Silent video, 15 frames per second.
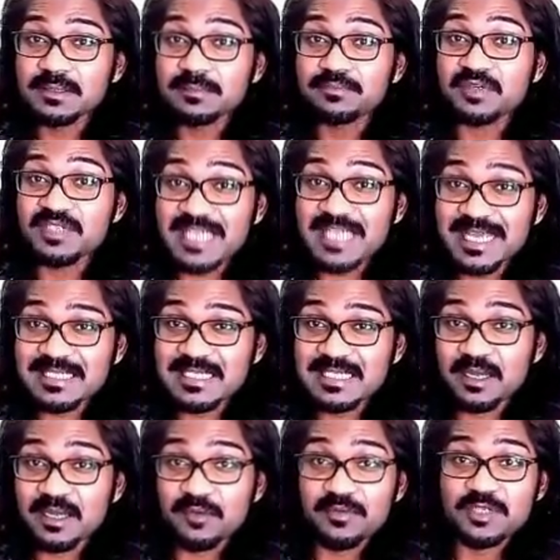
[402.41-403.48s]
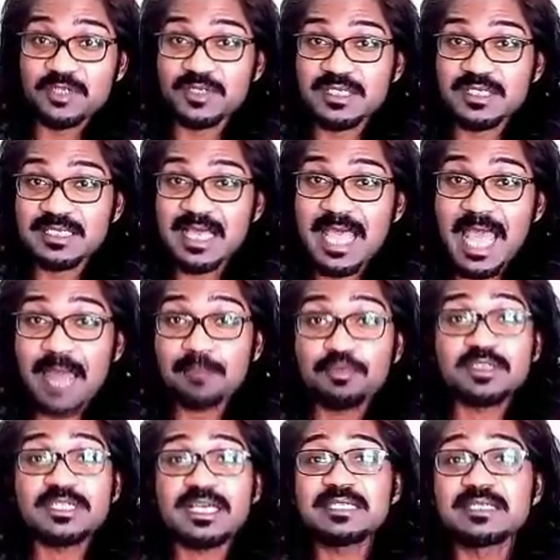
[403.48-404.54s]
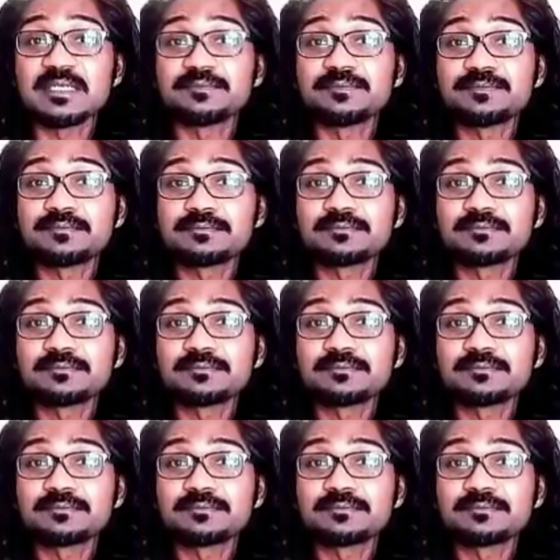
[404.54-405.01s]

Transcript: protect their interest and protect them.